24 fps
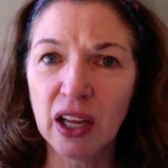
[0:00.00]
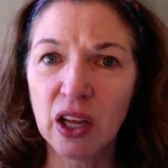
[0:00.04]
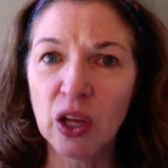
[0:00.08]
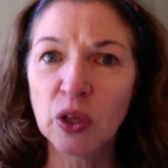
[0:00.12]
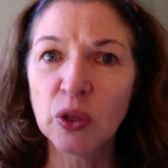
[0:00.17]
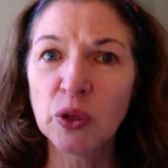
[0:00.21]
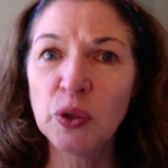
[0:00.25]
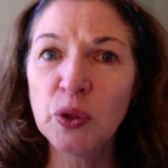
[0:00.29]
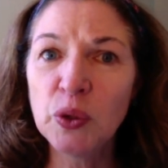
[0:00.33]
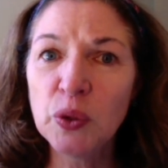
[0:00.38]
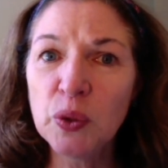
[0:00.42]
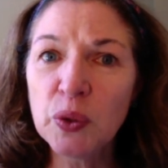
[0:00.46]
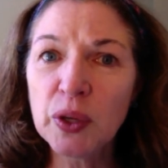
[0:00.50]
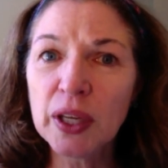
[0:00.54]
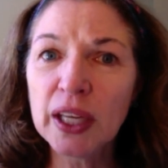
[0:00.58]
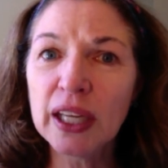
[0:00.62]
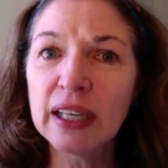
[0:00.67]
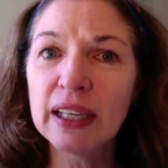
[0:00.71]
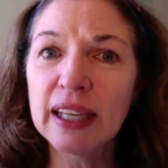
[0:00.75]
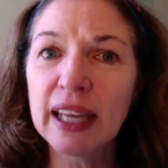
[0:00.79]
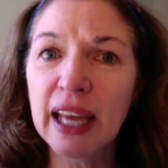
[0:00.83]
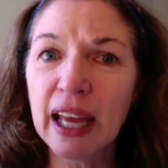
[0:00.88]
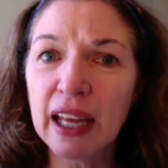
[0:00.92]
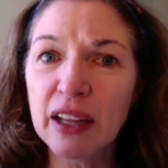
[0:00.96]
You
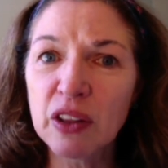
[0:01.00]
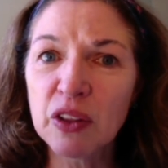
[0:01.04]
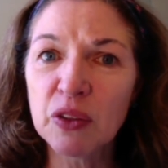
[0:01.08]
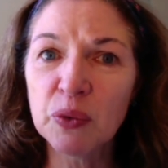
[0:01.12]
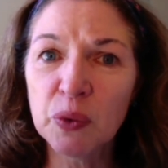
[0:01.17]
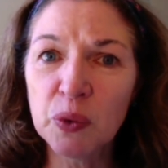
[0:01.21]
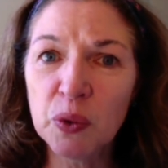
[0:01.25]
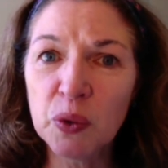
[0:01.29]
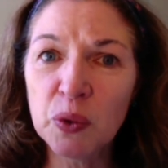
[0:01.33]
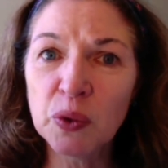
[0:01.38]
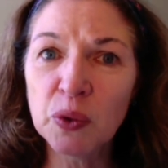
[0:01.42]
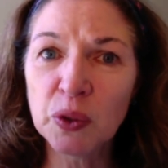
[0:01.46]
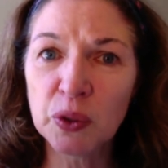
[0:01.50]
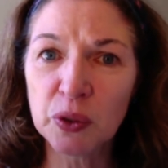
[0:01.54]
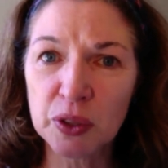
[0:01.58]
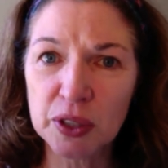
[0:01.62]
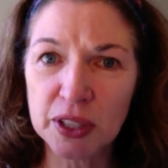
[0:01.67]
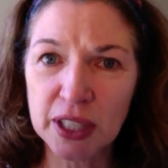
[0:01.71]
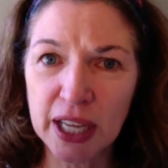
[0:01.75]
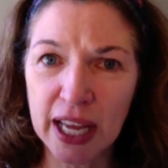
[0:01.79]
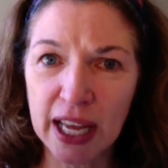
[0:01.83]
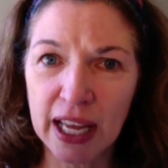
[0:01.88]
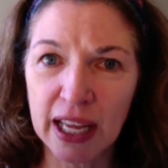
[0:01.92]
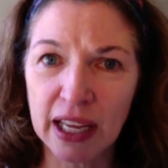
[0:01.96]
can get through your
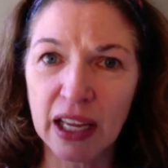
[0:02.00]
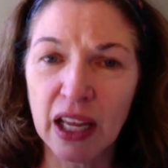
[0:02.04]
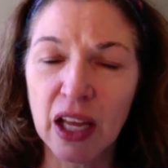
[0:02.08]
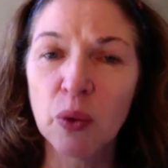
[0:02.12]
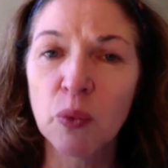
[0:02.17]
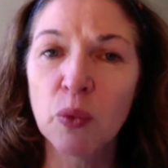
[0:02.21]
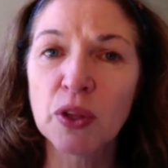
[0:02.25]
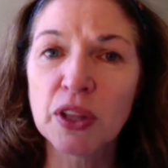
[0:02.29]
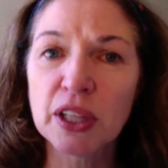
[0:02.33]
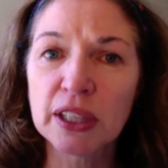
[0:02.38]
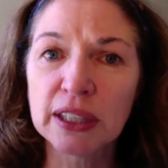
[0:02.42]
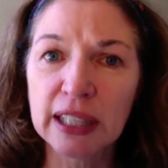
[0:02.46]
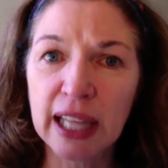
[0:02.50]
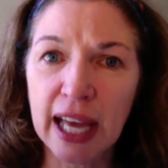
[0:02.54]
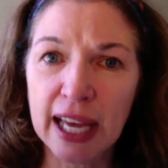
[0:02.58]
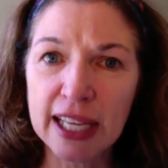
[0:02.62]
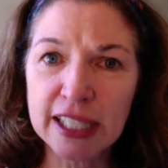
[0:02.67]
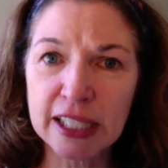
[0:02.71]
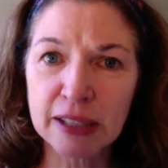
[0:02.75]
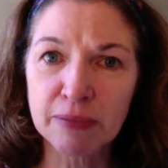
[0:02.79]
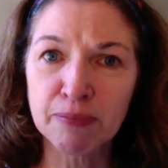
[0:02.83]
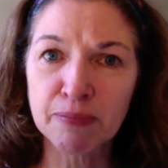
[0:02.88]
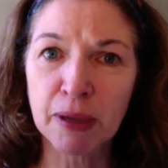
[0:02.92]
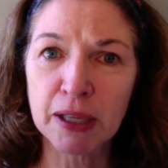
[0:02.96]
day with
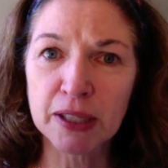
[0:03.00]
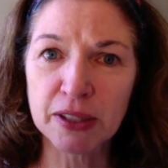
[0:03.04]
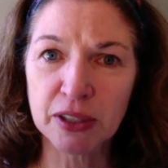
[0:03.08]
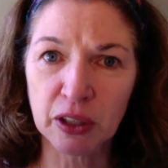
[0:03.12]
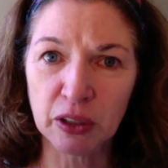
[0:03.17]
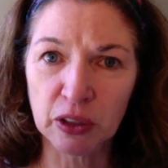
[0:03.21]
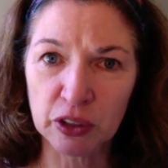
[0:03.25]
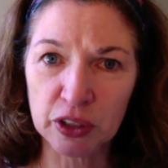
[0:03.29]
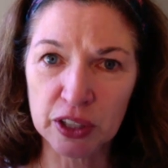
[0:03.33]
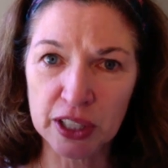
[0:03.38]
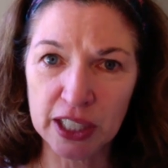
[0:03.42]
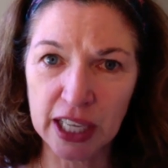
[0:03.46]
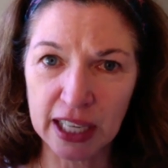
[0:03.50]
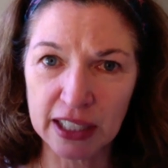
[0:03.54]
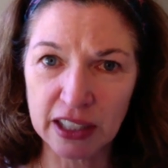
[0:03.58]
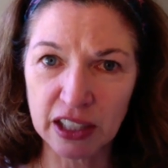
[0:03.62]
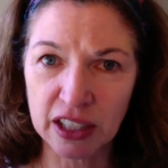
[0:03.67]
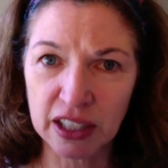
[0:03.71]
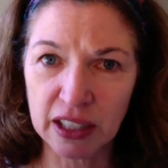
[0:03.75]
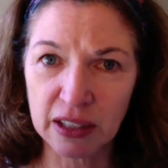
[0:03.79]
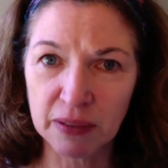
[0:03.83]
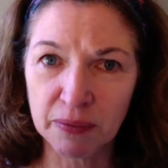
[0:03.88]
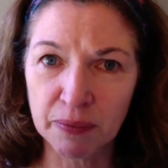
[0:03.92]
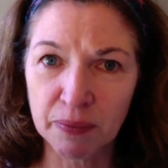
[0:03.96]
less muscular
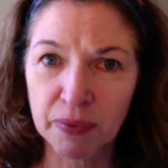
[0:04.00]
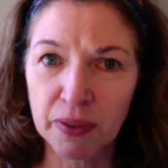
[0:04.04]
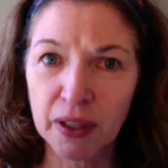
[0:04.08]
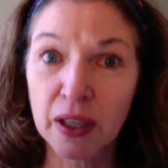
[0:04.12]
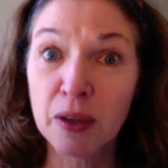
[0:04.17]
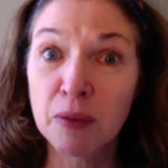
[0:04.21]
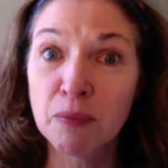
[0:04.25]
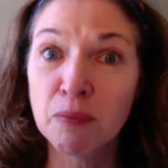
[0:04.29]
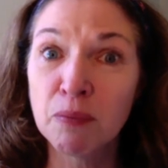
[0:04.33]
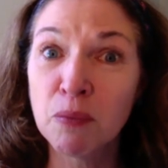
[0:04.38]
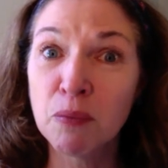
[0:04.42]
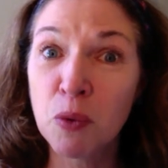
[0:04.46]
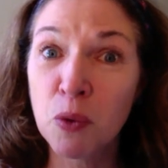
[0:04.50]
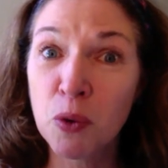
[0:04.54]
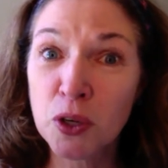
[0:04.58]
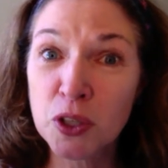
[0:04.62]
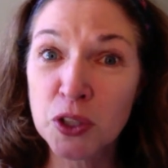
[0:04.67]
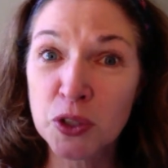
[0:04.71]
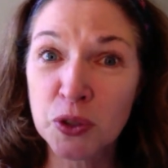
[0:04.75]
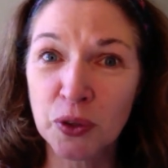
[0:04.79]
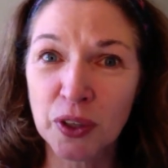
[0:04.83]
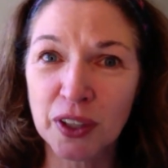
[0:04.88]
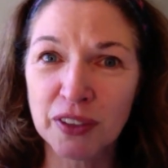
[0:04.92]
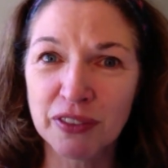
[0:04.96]
tension, more
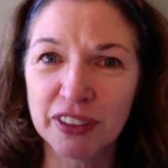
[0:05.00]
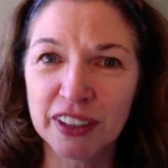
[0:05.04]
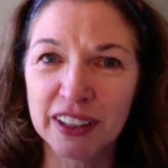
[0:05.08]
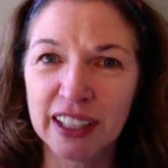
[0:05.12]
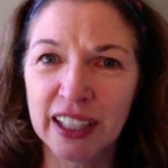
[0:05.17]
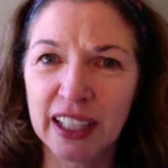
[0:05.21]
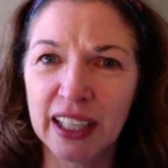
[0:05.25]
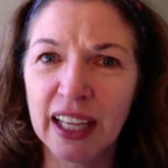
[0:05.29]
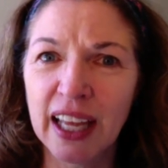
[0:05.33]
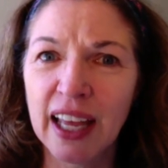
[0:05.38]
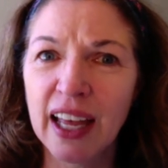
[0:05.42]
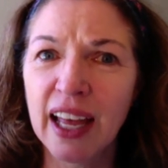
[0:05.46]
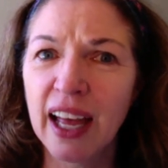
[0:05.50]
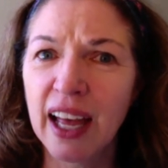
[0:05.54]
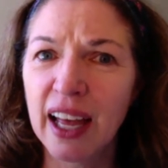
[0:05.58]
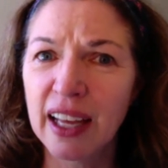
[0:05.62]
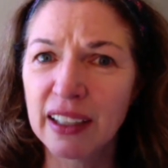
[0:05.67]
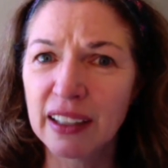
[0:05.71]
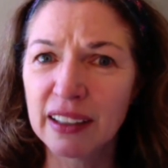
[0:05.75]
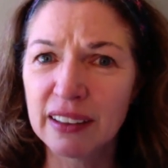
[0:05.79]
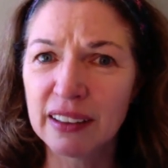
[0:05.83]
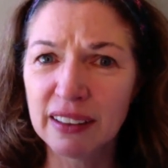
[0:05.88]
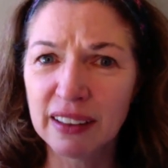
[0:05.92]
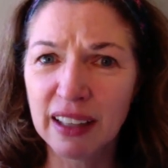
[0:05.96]
joyfully,
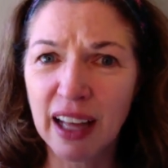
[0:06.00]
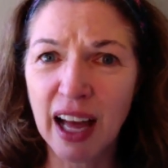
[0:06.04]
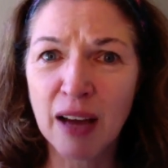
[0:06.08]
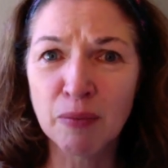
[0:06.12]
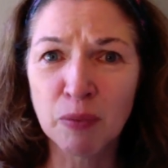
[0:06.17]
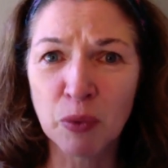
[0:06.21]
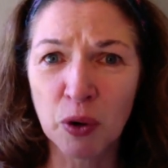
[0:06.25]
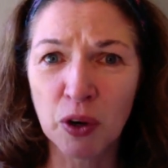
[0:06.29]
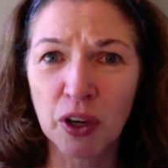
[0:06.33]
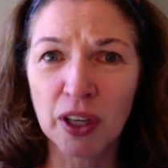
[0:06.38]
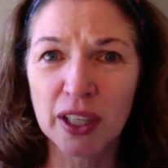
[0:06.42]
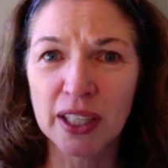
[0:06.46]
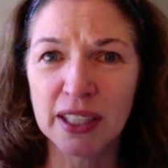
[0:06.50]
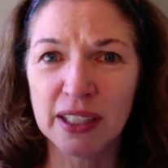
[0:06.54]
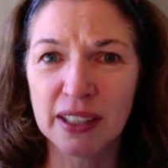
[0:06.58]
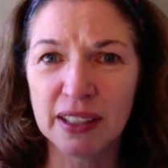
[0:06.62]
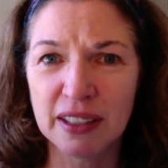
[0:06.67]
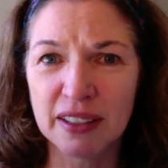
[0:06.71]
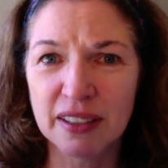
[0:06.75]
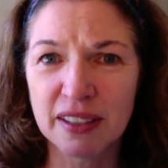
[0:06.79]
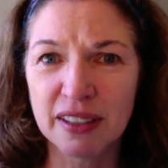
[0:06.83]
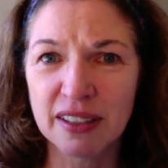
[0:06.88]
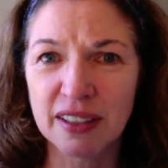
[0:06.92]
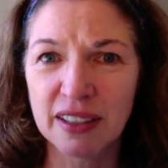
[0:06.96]
and a lot more
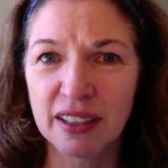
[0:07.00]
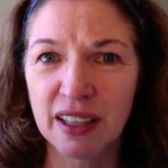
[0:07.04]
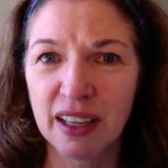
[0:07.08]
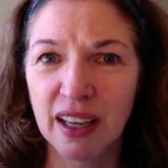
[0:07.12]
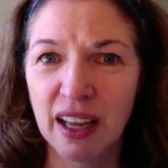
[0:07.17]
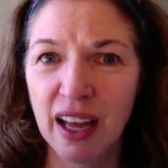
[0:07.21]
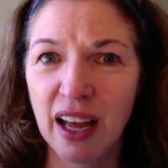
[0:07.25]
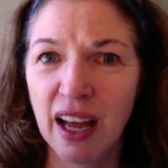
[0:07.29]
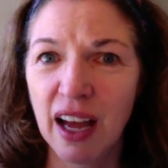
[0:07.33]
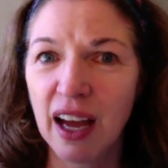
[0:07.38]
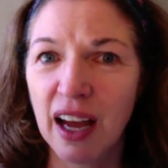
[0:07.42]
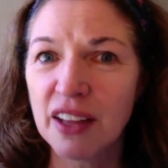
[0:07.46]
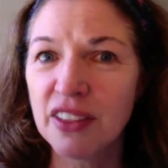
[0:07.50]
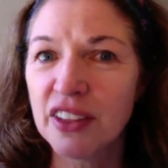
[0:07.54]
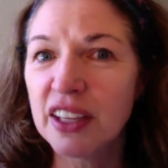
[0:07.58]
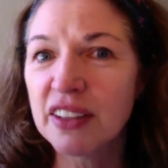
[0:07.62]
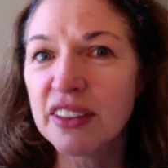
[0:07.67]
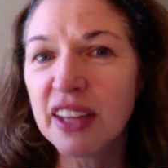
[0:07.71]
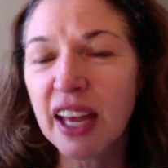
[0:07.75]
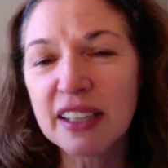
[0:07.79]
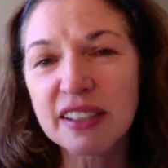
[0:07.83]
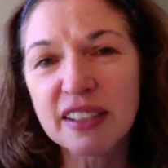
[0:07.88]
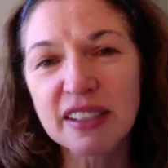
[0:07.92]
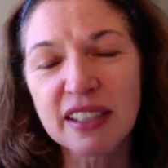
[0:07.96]
ease. I think
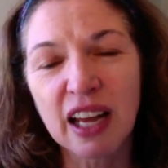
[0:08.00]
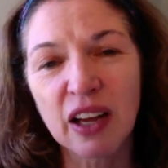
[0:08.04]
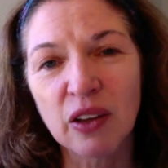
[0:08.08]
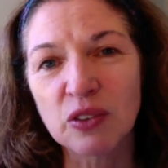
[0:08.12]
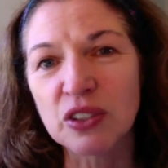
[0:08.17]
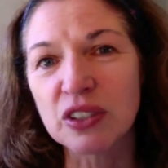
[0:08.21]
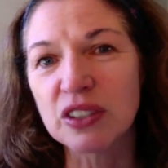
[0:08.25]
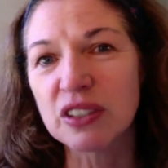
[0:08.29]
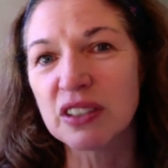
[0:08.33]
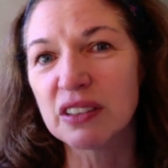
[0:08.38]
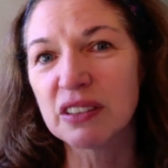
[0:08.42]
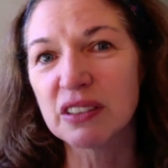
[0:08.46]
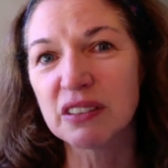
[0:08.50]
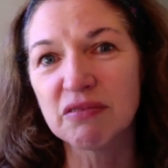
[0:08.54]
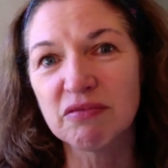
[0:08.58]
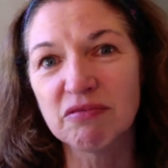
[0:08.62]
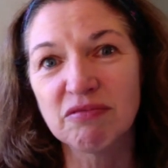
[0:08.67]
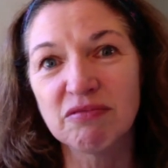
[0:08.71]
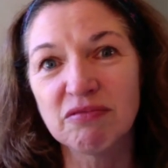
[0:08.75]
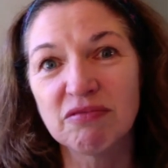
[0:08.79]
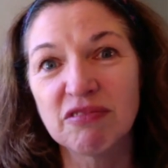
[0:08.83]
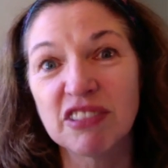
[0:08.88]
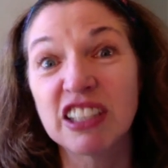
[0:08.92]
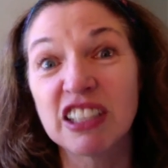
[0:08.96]
that sounds
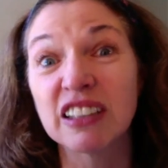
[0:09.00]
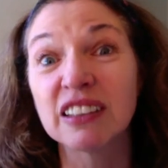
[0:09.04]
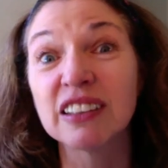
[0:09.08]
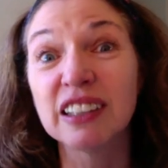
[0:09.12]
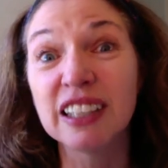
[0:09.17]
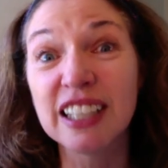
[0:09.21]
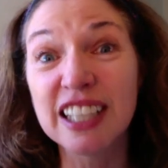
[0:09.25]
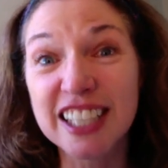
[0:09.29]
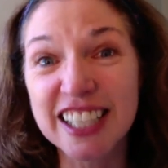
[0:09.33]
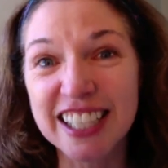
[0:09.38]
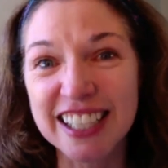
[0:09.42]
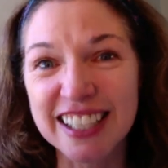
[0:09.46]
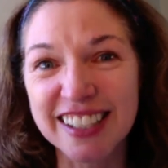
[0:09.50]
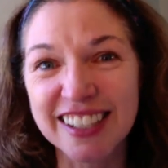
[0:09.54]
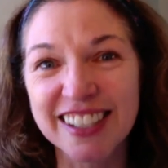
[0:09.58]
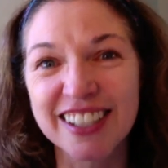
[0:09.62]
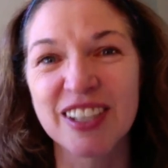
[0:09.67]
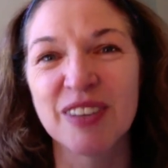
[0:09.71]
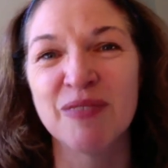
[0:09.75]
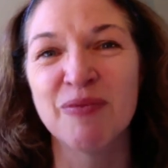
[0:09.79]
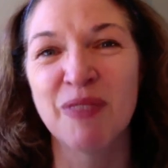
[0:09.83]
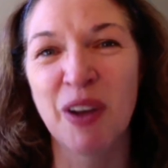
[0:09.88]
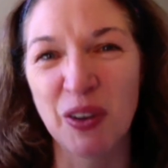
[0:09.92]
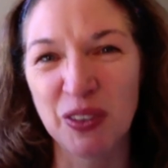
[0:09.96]
delicious
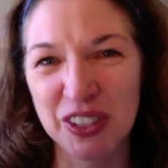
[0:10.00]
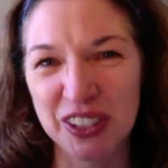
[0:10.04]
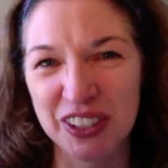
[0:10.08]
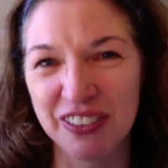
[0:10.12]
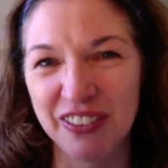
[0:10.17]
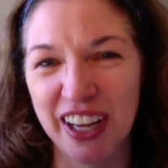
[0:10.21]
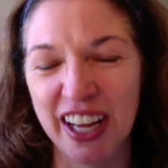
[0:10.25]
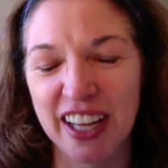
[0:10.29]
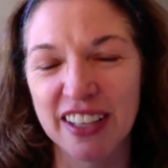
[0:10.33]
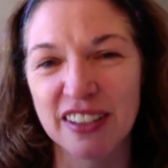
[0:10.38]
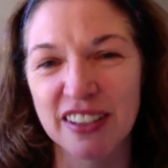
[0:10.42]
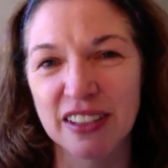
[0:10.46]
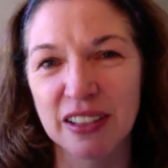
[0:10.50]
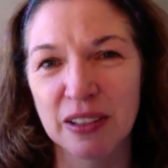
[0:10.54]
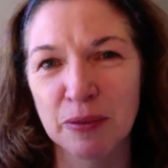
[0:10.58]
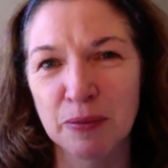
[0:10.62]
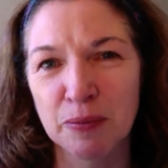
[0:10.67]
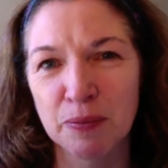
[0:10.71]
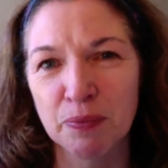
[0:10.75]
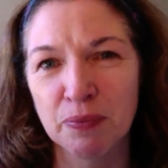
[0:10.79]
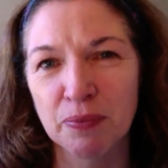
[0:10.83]
to most of us.